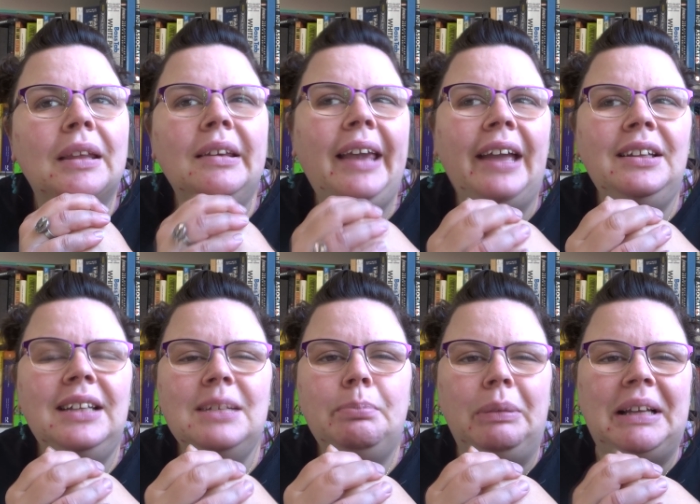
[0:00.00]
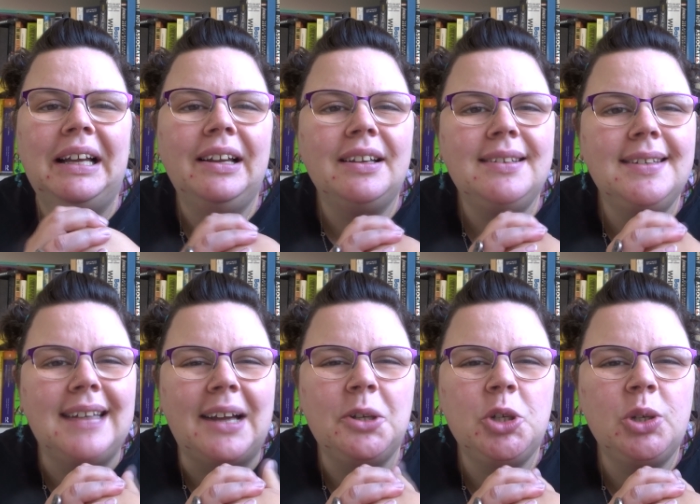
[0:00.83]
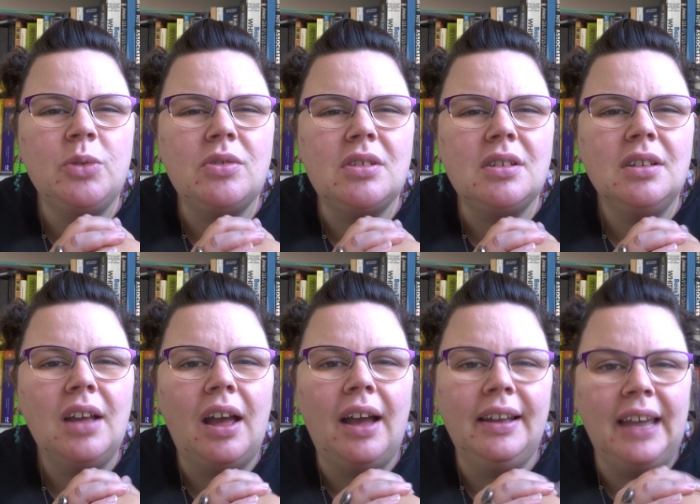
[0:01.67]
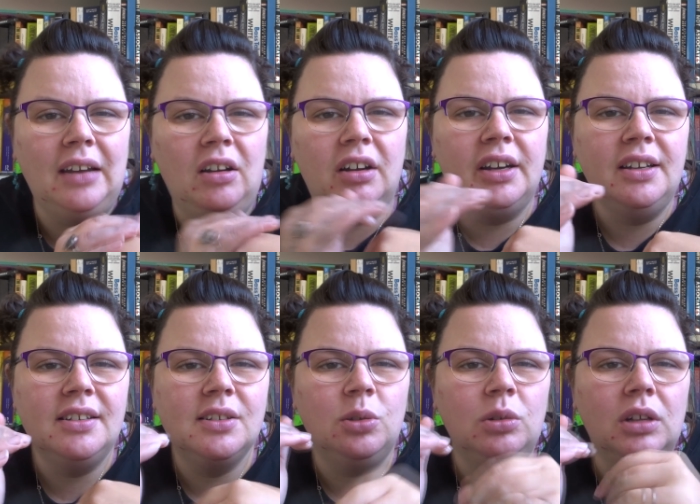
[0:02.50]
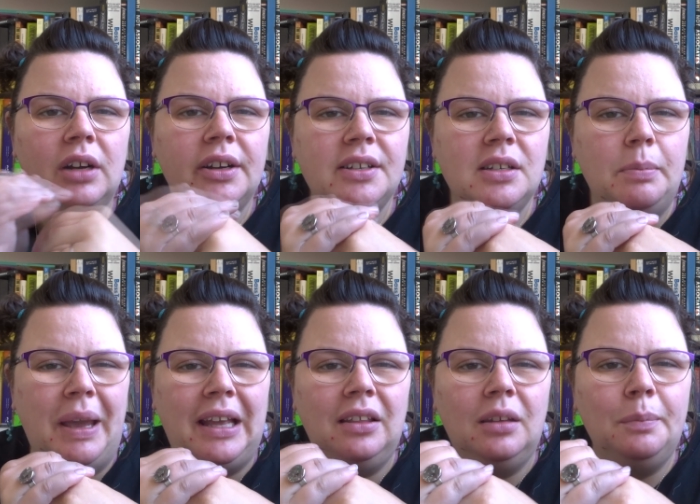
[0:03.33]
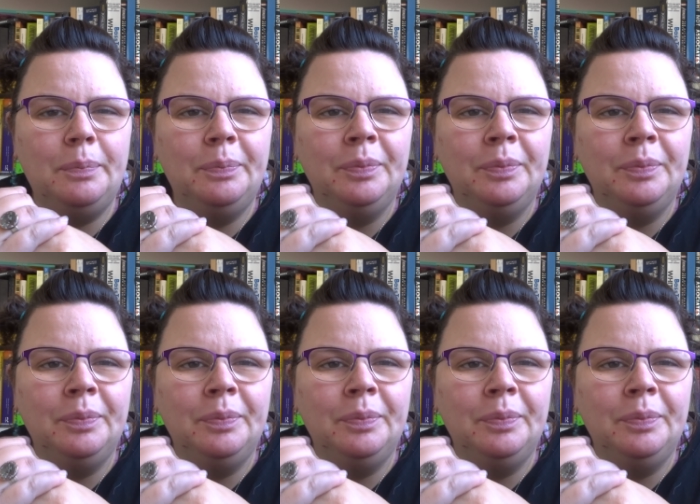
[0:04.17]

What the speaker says: getting these blank statues and getting artists, local artists, to paint them,